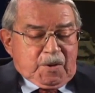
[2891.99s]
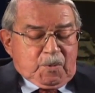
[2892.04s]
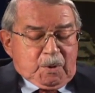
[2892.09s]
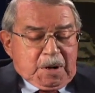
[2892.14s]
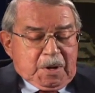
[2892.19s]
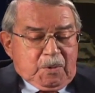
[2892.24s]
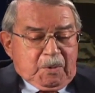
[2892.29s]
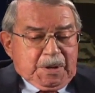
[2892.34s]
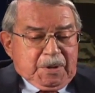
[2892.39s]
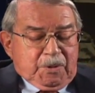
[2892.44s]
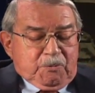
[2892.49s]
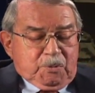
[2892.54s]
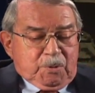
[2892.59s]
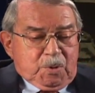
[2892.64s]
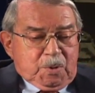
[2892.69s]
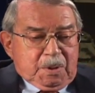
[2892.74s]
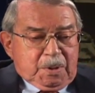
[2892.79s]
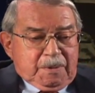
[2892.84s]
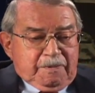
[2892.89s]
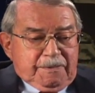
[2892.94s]
We went
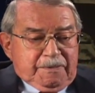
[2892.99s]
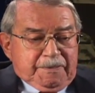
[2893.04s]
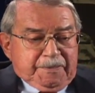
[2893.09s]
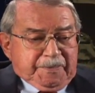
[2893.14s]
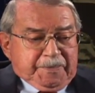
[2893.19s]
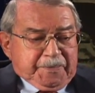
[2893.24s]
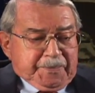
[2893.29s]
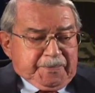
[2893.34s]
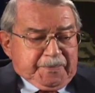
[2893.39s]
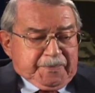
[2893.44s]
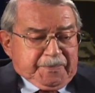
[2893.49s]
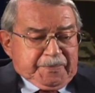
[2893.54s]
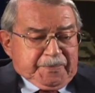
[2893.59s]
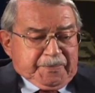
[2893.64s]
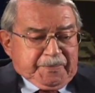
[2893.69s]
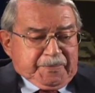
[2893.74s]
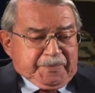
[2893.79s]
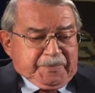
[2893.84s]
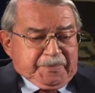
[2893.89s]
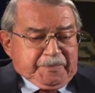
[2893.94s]
through a
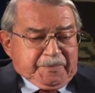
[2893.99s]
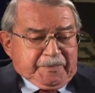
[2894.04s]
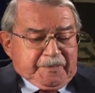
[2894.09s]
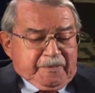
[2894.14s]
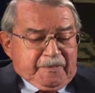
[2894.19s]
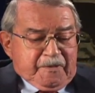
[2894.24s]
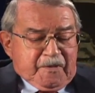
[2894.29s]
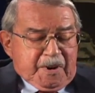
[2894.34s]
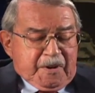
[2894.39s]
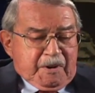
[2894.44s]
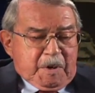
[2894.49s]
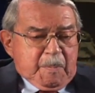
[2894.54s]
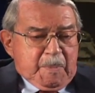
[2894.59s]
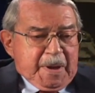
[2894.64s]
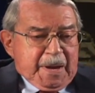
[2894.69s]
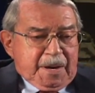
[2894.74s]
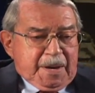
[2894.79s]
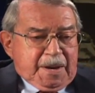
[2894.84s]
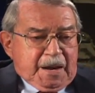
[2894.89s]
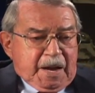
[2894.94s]
very
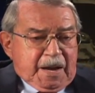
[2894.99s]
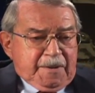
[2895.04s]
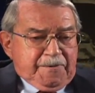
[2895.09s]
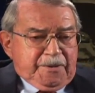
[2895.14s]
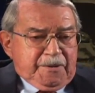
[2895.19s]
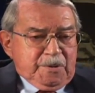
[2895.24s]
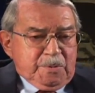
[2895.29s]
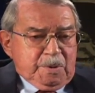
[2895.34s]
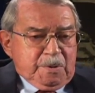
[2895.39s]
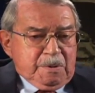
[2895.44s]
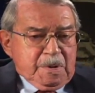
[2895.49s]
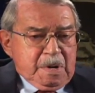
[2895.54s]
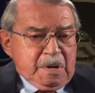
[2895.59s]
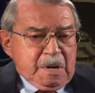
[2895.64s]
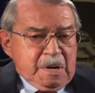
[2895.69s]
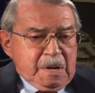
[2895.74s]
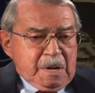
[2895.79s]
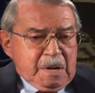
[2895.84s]
bad typhoon